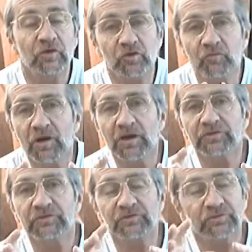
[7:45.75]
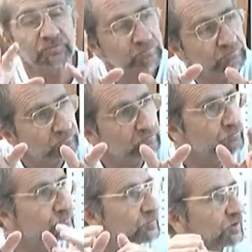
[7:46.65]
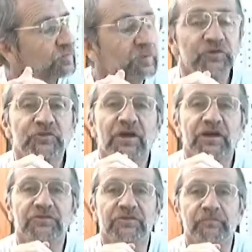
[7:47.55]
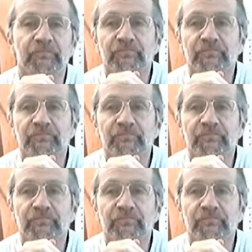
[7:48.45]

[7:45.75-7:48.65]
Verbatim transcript: You might spiritualize it.